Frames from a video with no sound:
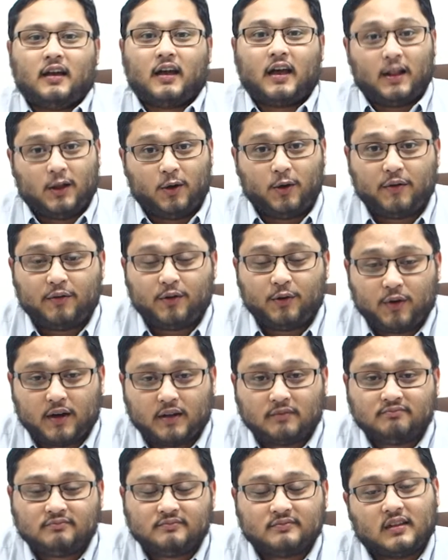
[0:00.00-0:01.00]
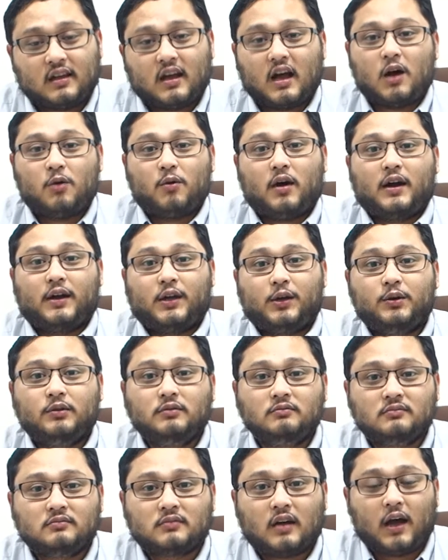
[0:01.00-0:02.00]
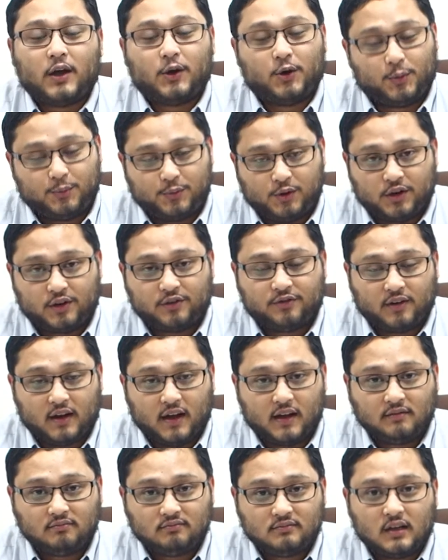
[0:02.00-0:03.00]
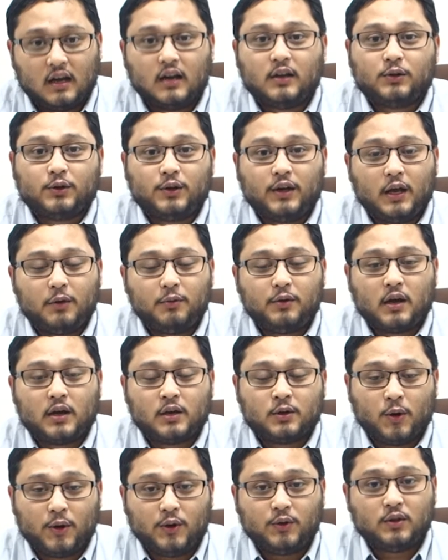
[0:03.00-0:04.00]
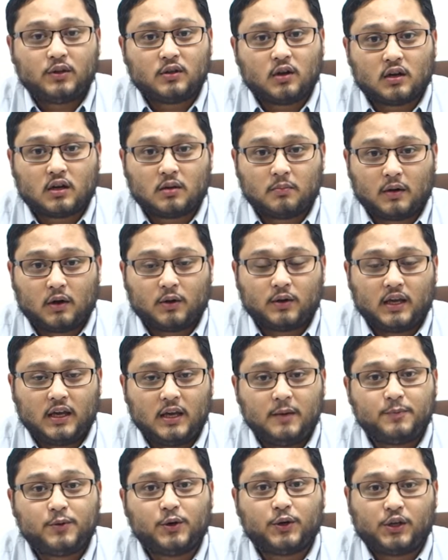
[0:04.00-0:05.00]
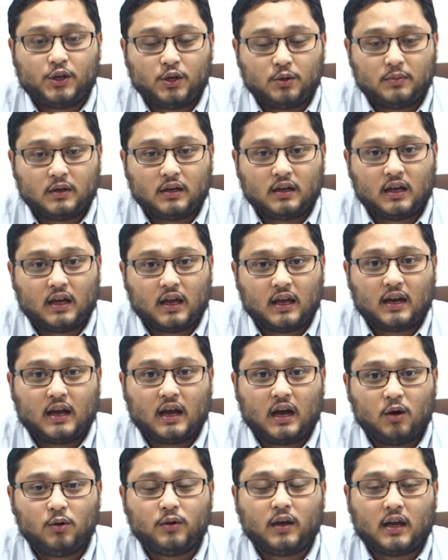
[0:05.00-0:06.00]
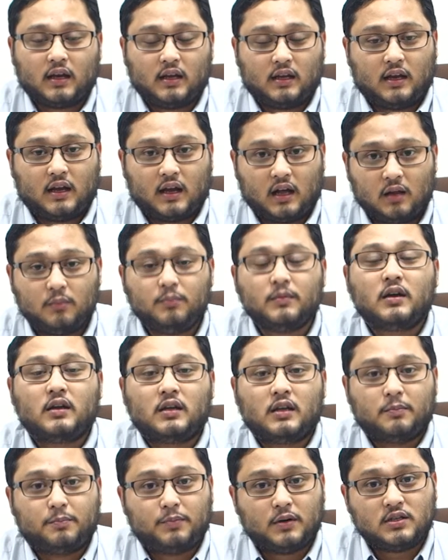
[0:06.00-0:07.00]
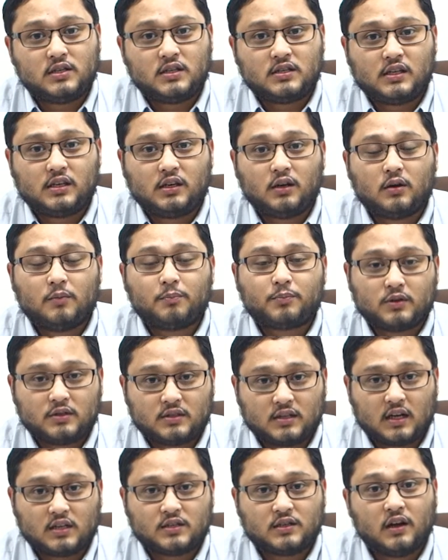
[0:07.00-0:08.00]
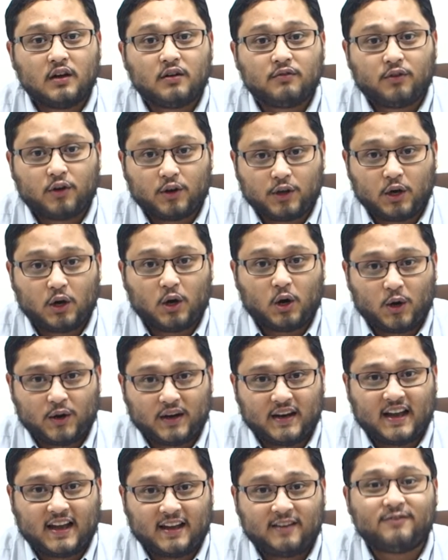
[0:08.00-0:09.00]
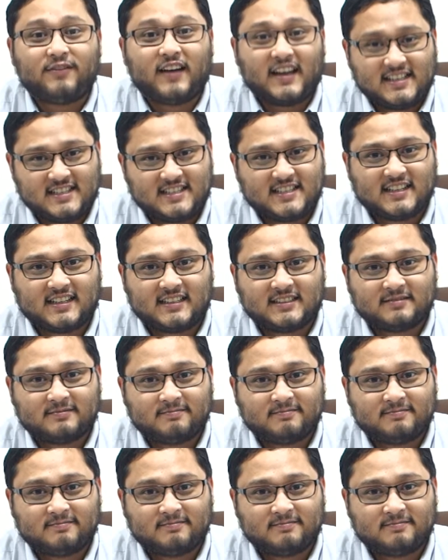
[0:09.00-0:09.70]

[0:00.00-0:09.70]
Hello everyone, how are you? I hope you're fine. Today we are going to talk about e-procurement and how can it help the purchasing process for your online venture.